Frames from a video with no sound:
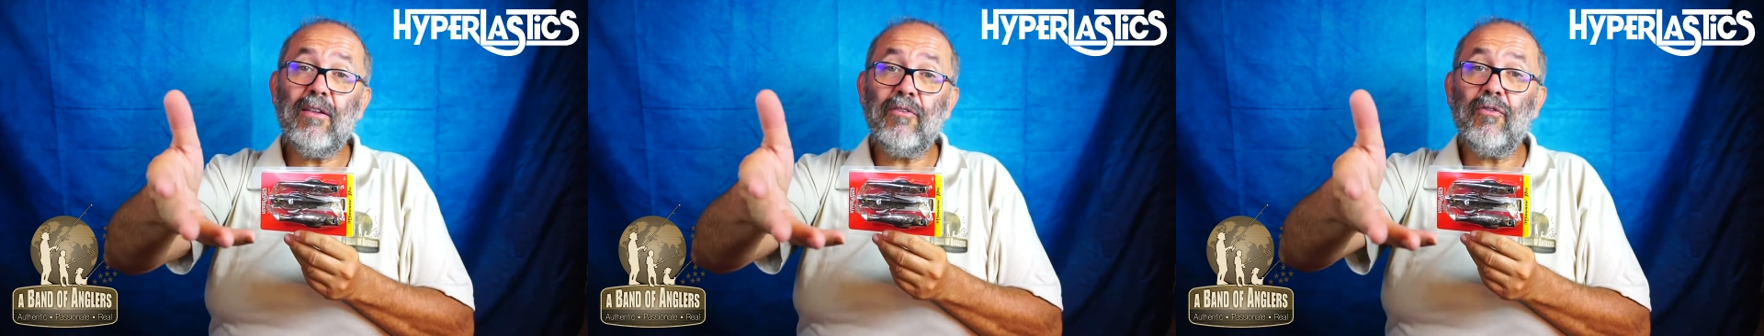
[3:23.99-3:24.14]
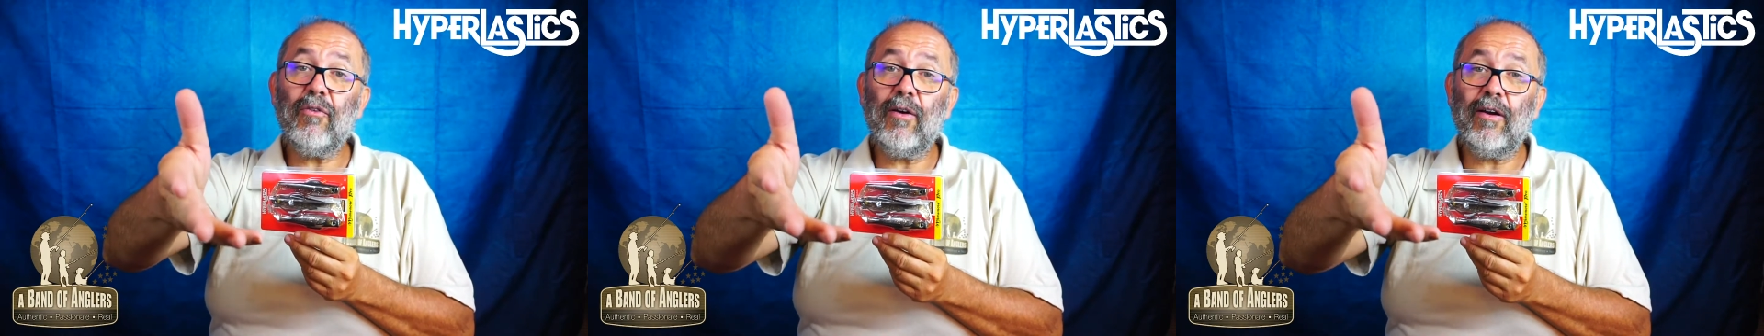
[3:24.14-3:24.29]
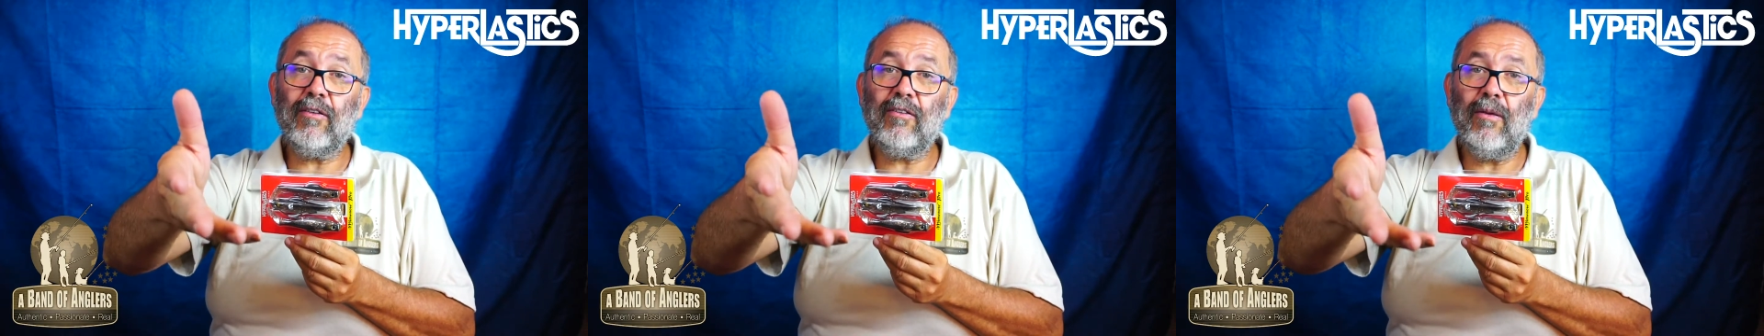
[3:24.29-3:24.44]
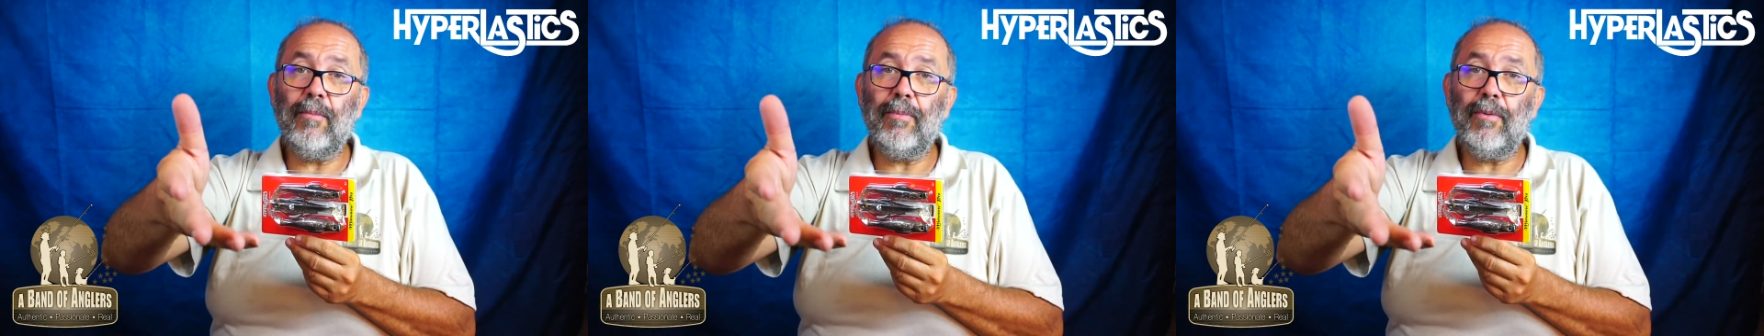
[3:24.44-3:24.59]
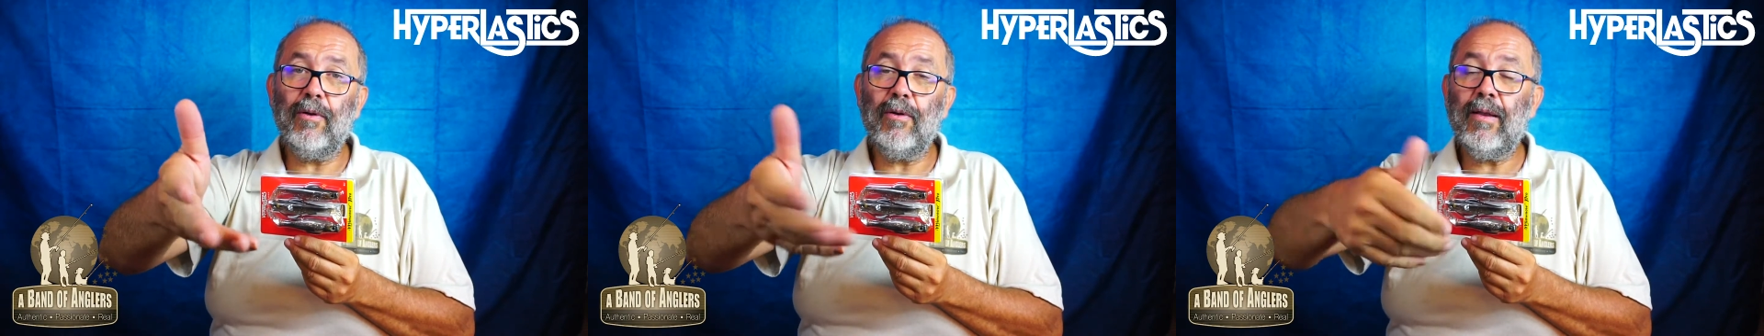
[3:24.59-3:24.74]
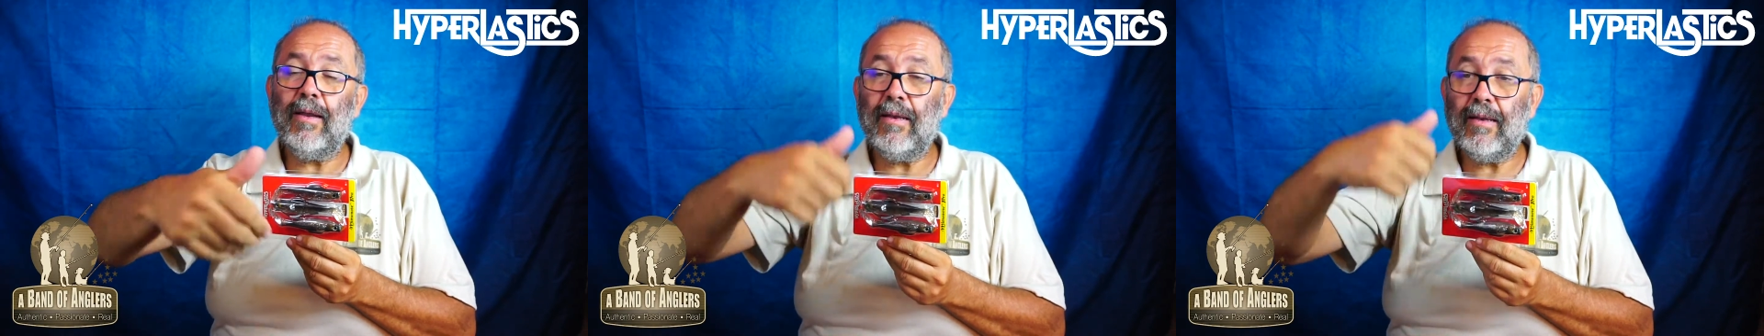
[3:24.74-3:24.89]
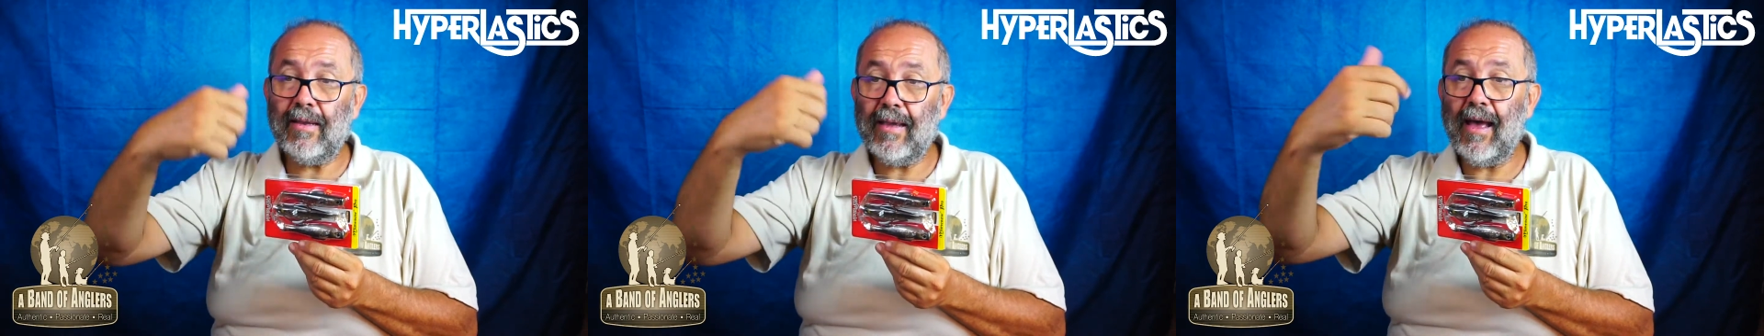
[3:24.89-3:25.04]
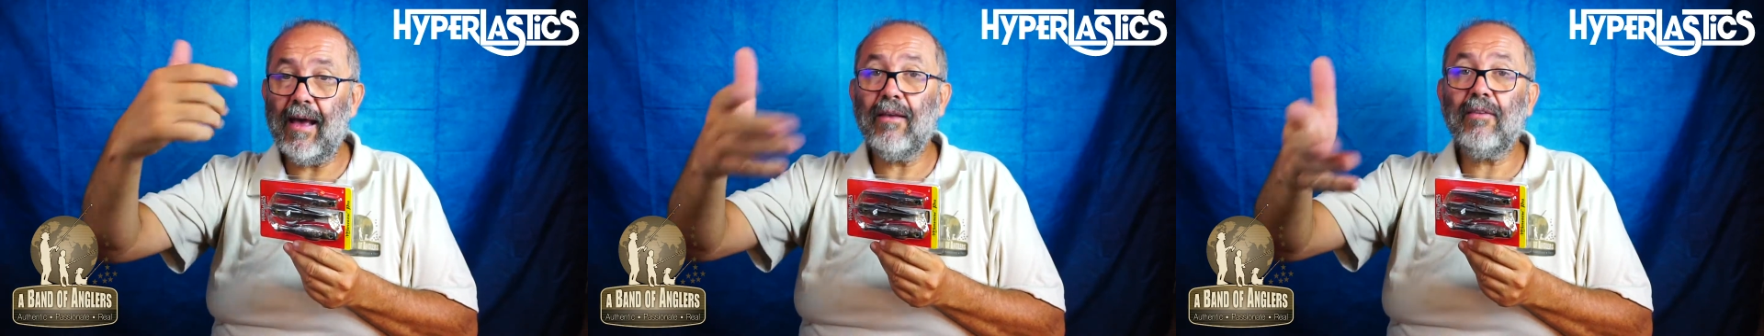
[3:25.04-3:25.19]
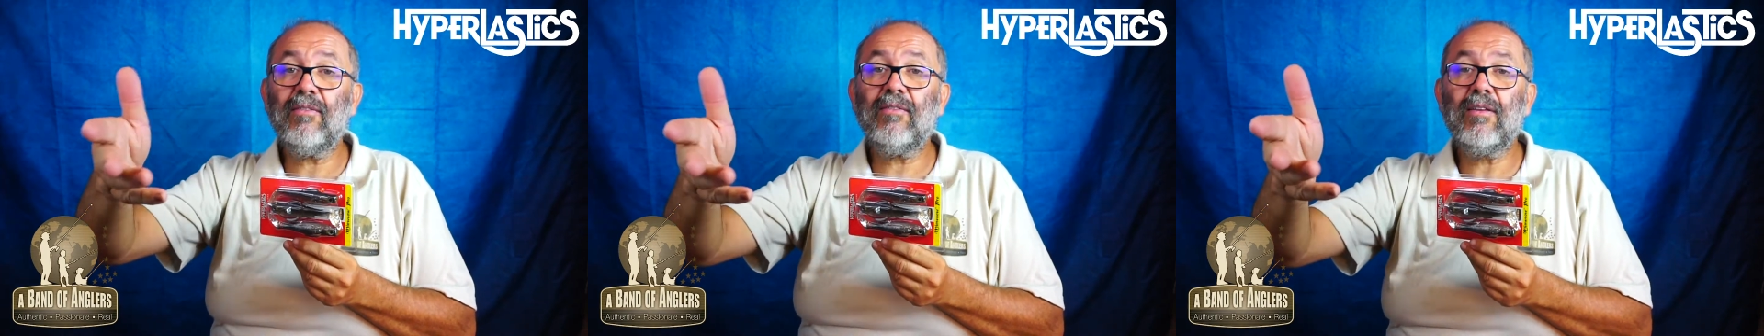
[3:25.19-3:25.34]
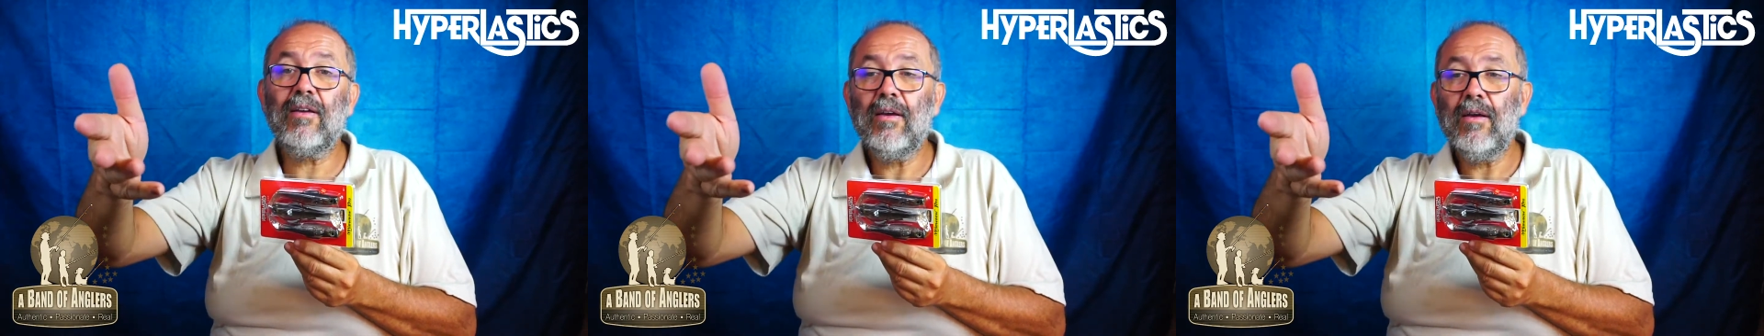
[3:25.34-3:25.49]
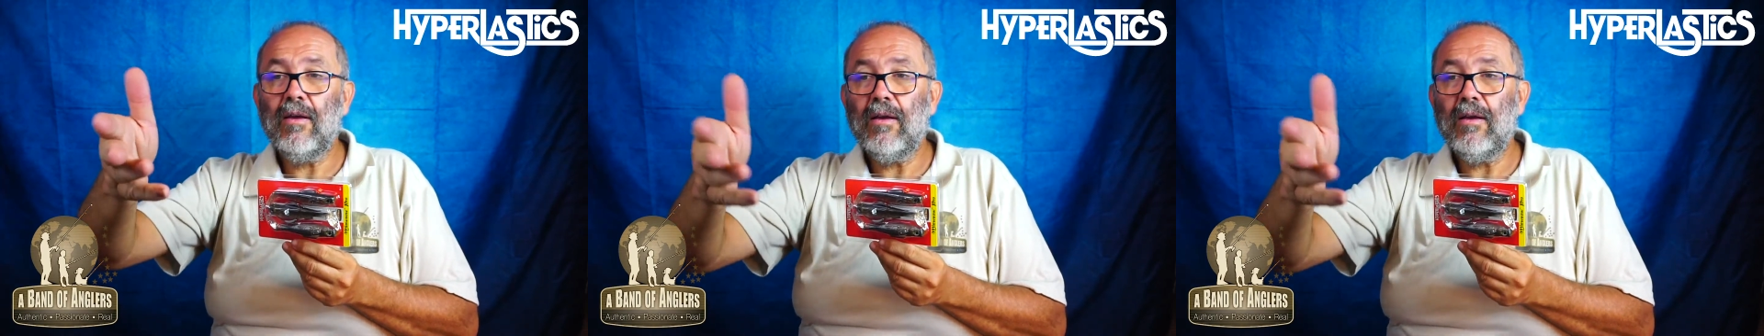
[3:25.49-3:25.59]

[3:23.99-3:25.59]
for example, and cast